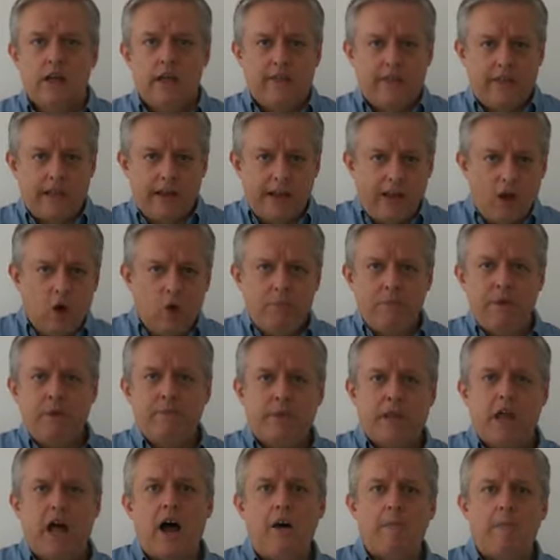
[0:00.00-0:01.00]
that help
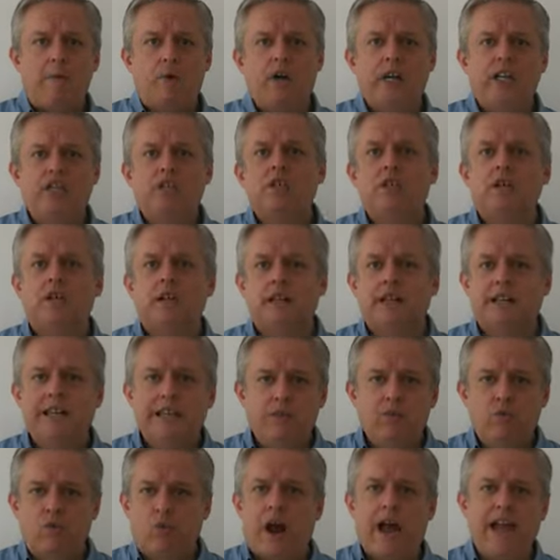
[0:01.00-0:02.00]
people
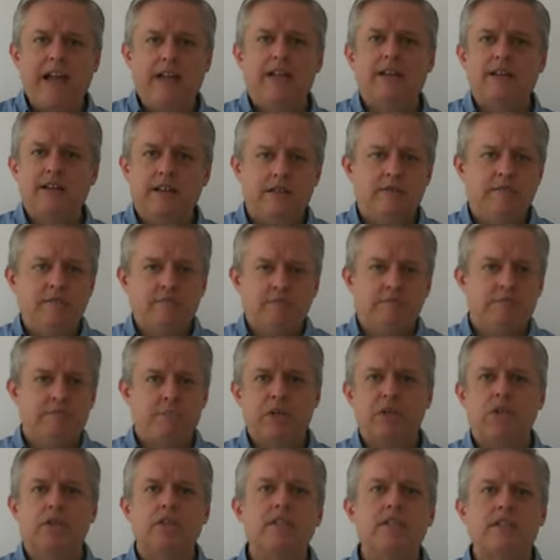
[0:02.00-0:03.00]
operationally write and
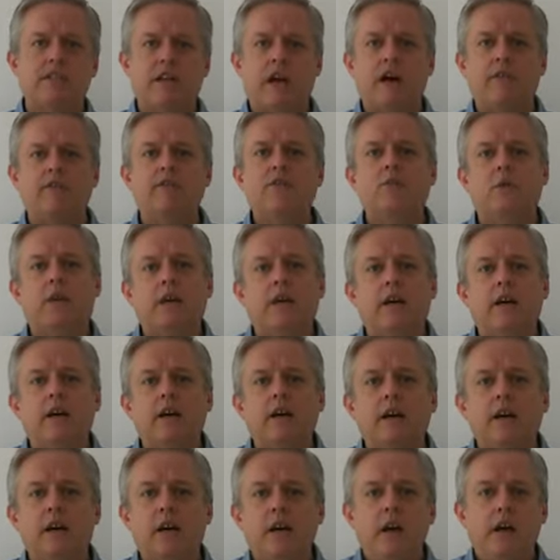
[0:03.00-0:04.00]
build
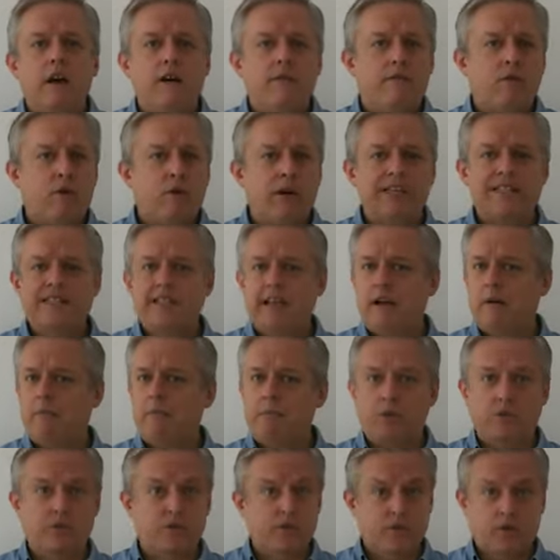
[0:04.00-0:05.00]
software. For
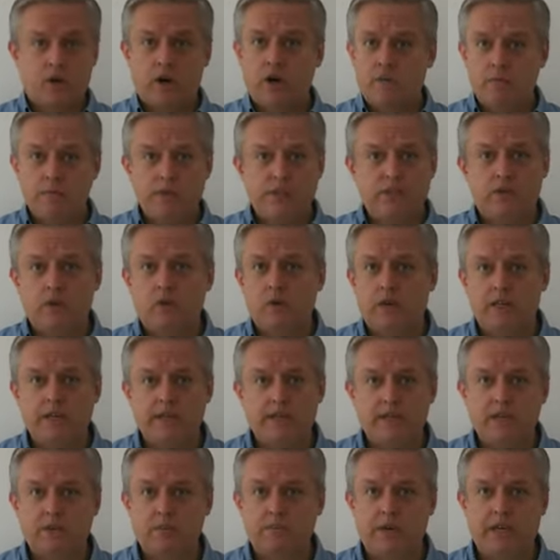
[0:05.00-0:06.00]
example, Scrum is the one
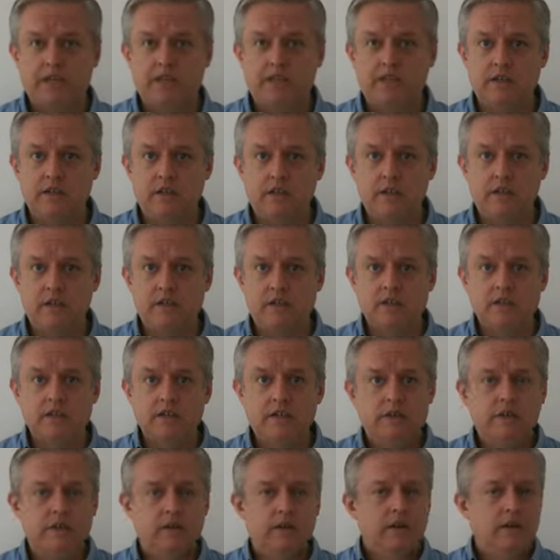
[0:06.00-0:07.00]
that's best known.
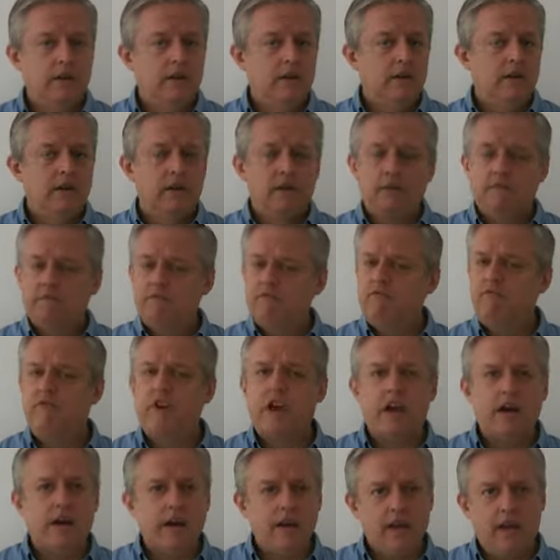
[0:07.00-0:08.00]

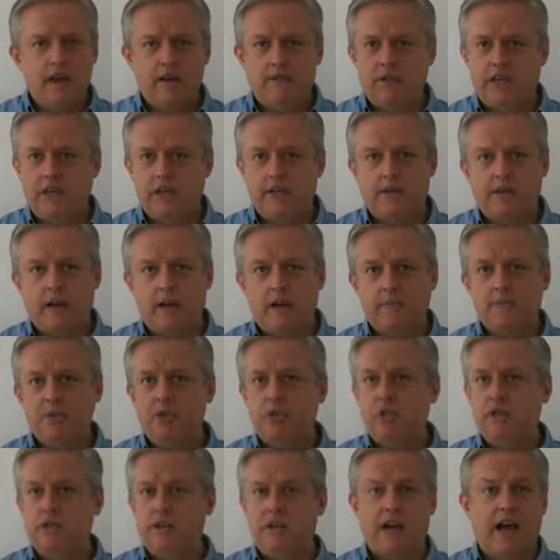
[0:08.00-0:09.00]
Very heavy
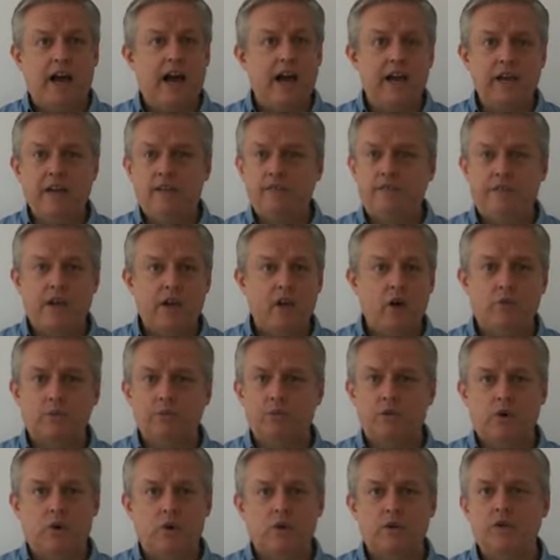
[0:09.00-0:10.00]
adoption. I've
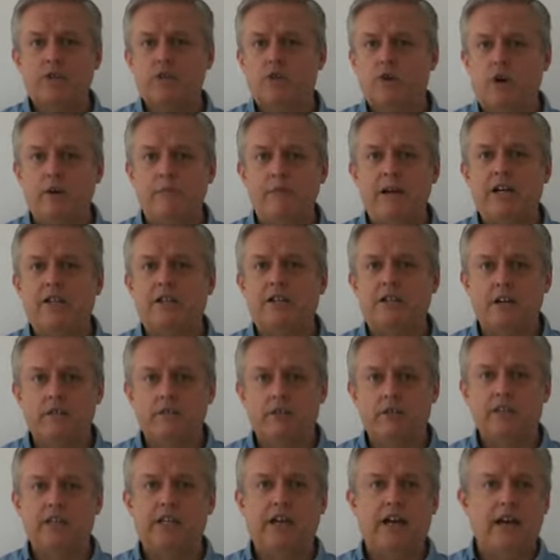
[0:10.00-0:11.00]
helped roll Scrum out
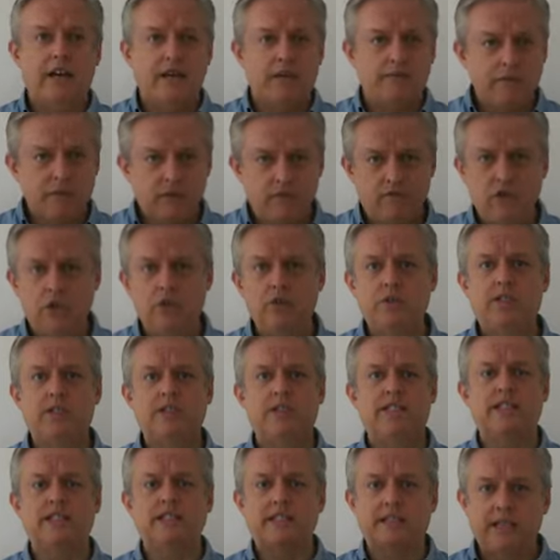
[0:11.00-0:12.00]
several times, have used
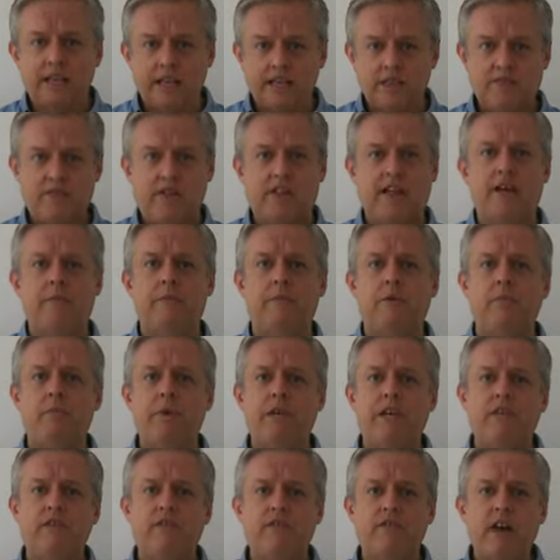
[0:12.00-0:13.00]
it successfully. I'm a
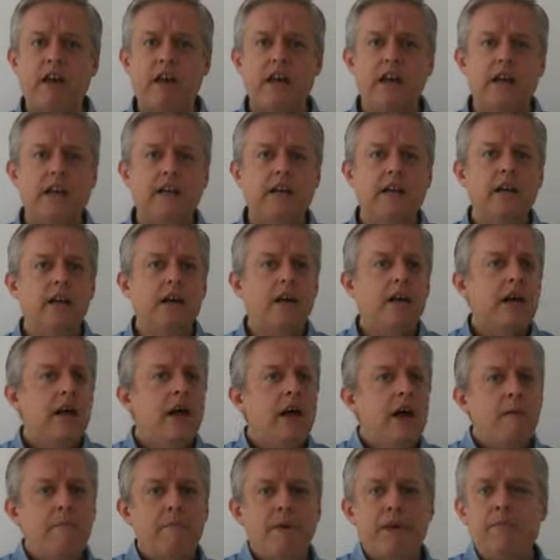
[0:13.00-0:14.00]
big fan.
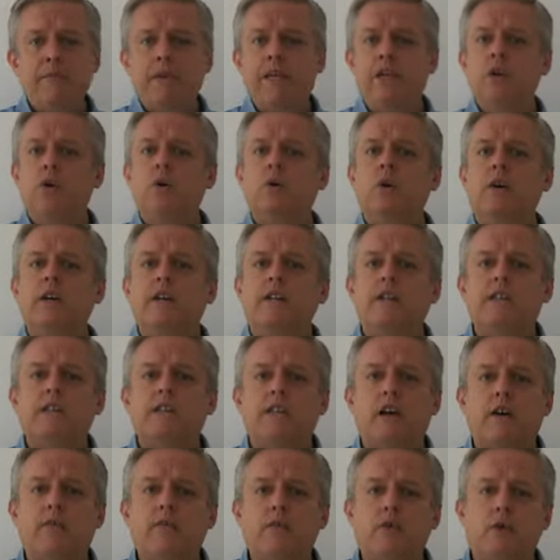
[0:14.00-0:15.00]
Maybe newer in the
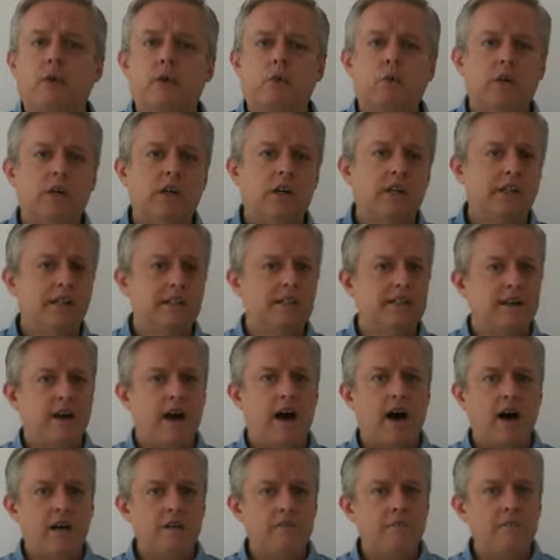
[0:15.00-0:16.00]
software world is
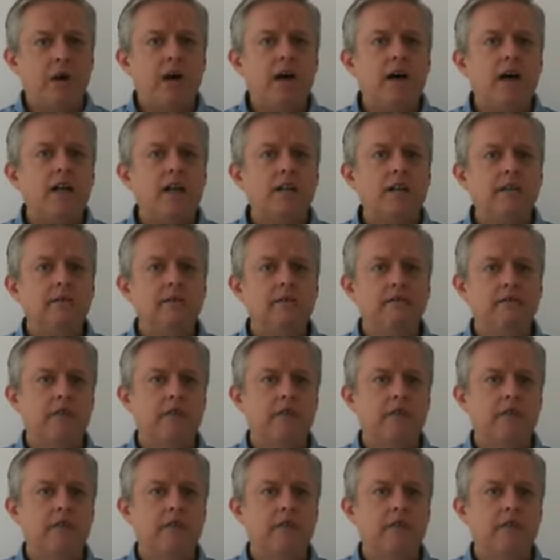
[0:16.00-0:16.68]
Kanban.